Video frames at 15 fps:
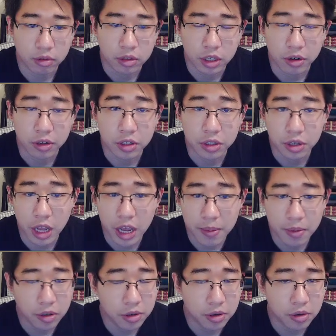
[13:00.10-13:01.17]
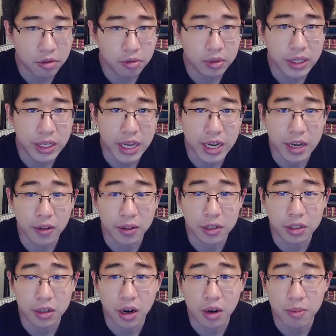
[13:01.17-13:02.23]
I was able to do, take out the
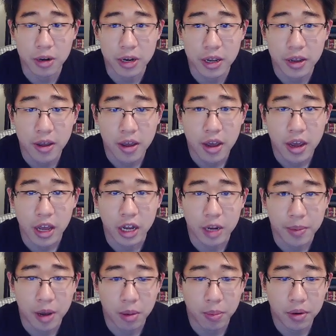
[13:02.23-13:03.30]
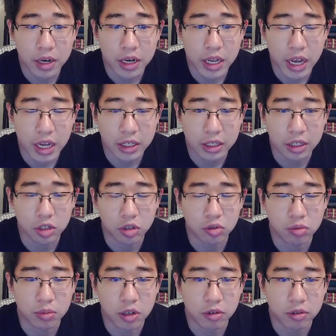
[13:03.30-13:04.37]
SinixPKMN. And then my opponent has an
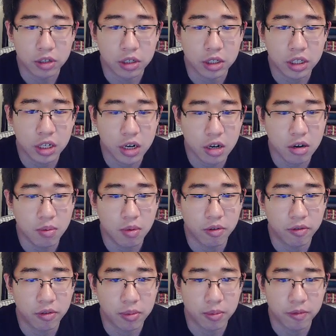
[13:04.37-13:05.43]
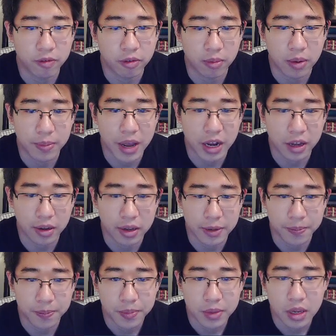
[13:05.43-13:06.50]
Azumarill, which is terrible for my backline.
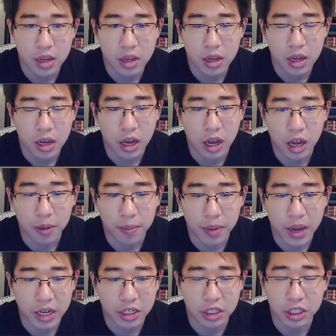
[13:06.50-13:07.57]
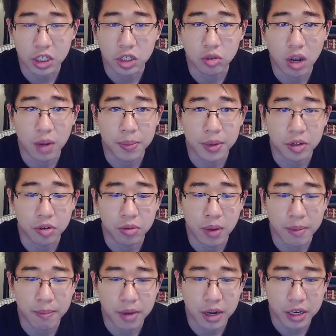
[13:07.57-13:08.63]
I actually just swap into
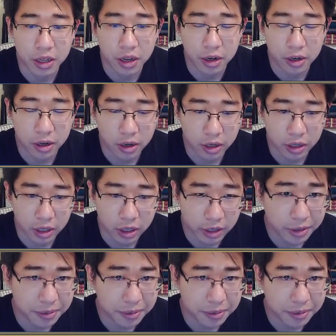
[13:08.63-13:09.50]
my Muck there.